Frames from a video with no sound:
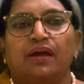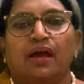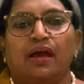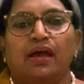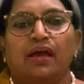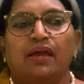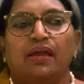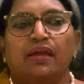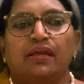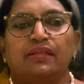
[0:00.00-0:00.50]

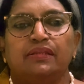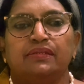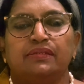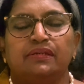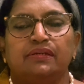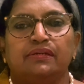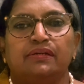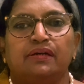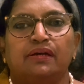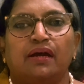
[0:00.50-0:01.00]
and
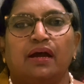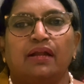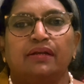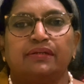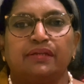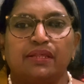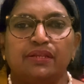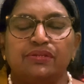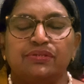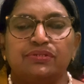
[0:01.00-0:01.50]

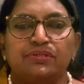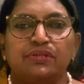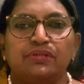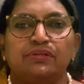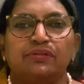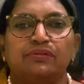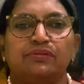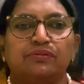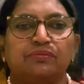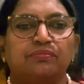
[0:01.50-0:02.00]

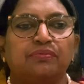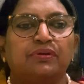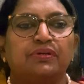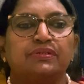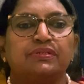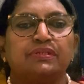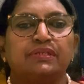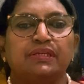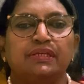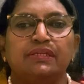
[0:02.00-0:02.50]
attention
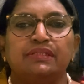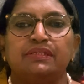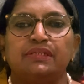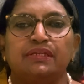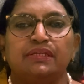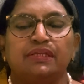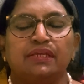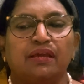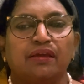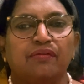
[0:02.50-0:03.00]
towards each
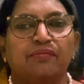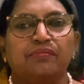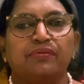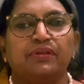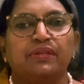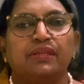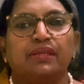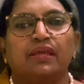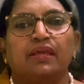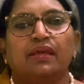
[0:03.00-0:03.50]
and
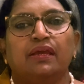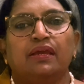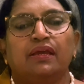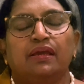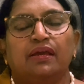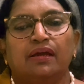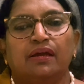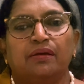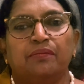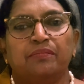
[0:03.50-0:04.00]
every
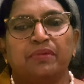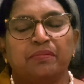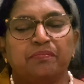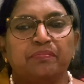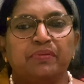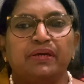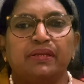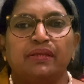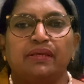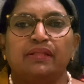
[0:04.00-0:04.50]

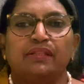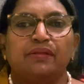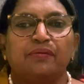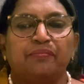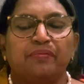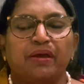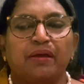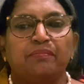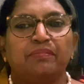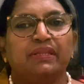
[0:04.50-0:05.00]
member in the
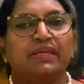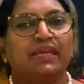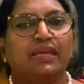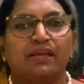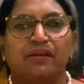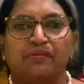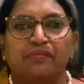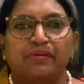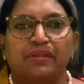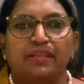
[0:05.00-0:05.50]
family
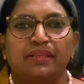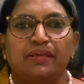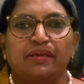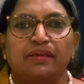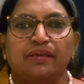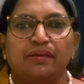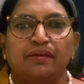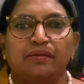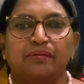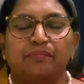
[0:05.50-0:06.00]
equally.
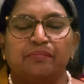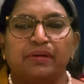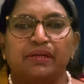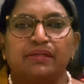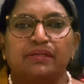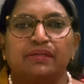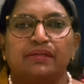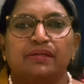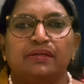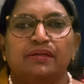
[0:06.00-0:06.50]
But